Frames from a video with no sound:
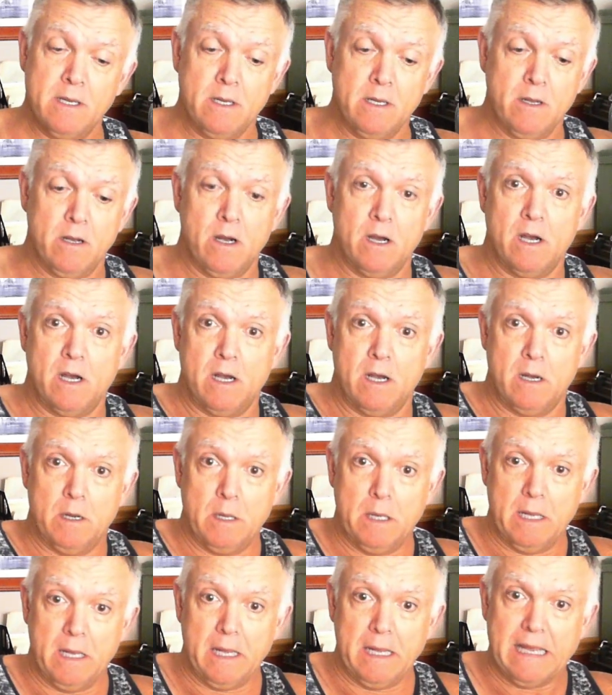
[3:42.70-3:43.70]

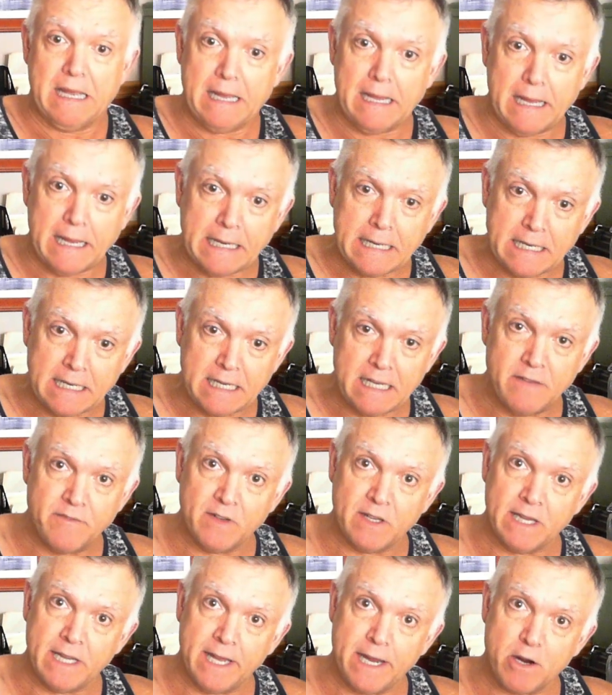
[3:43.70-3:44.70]
in an
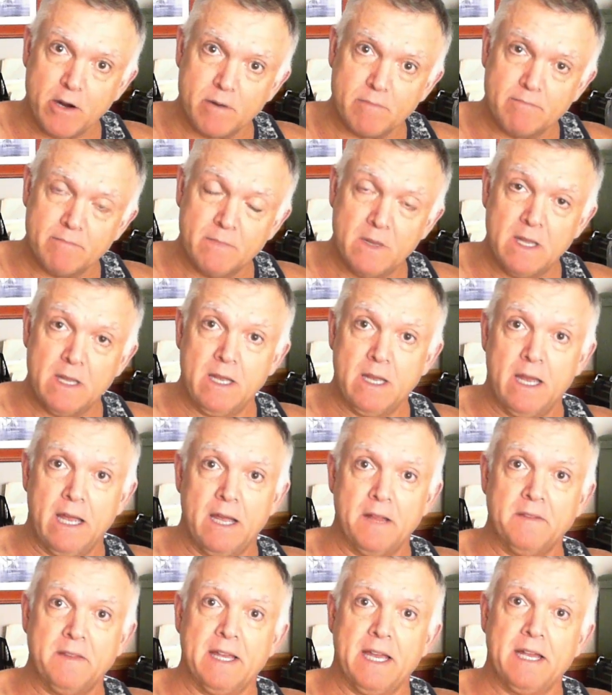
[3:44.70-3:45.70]
even layer,
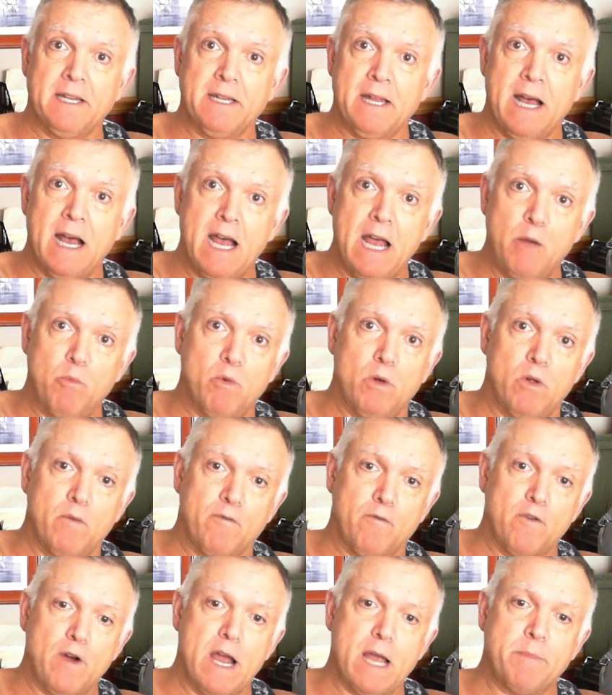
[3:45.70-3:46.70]
and then I will
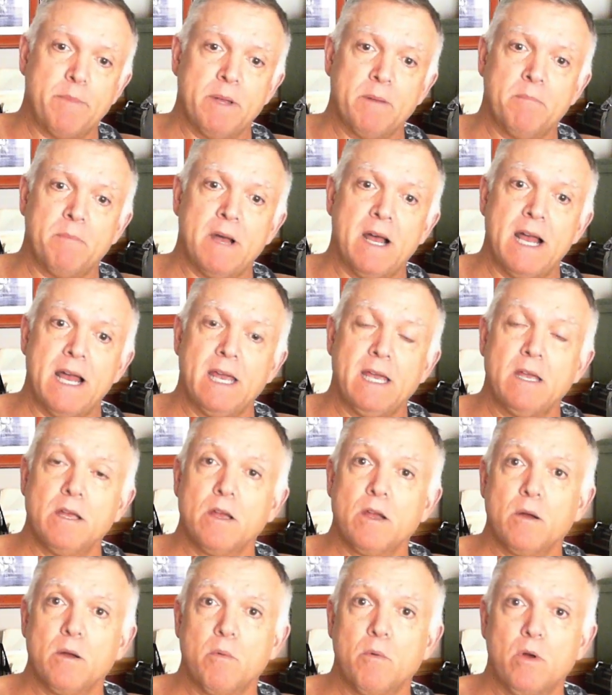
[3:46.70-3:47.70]
fragment my
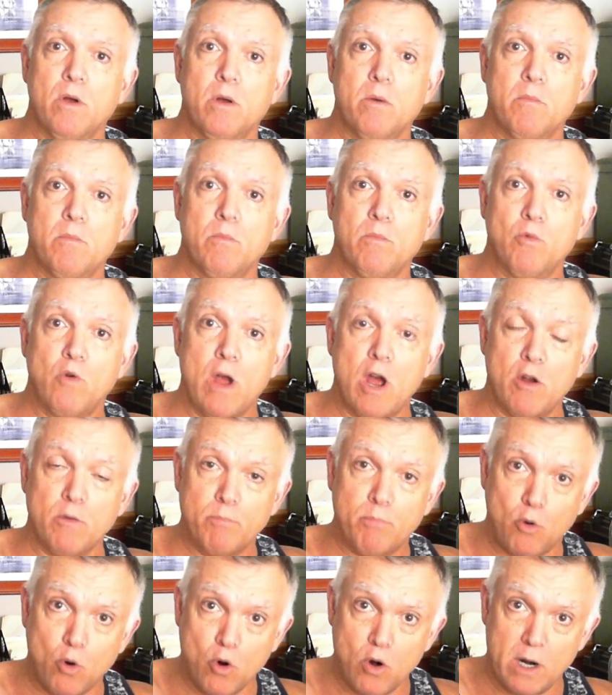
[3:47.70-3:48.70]
ground
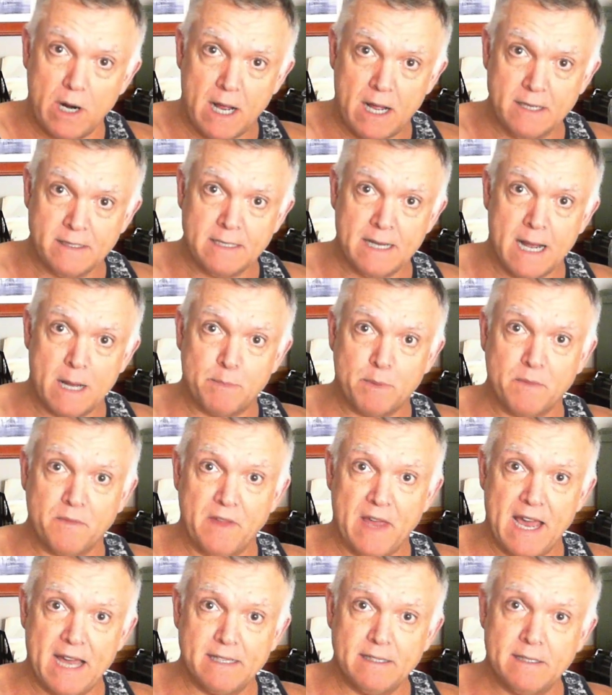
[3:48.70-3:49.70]
pork on top of
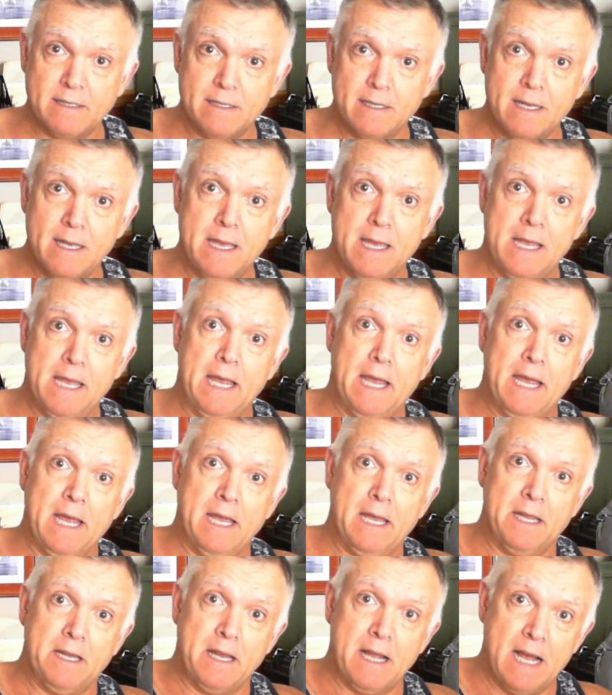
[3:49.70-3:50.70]
that,
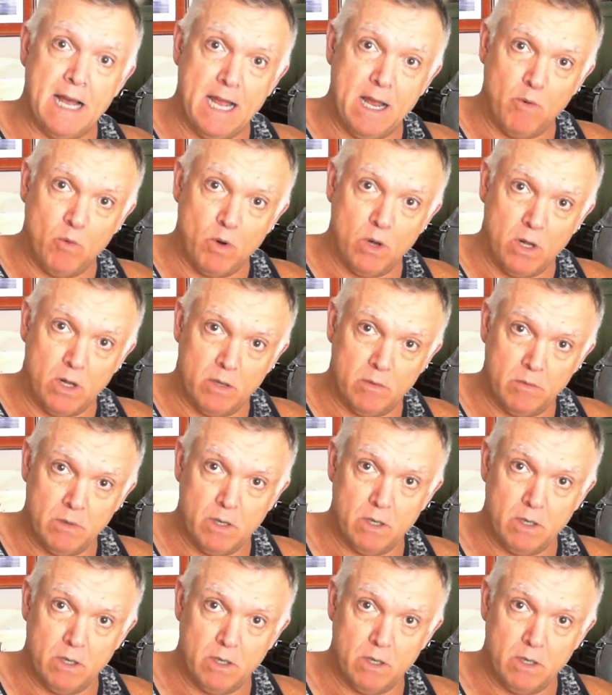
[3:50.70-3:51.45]
and I will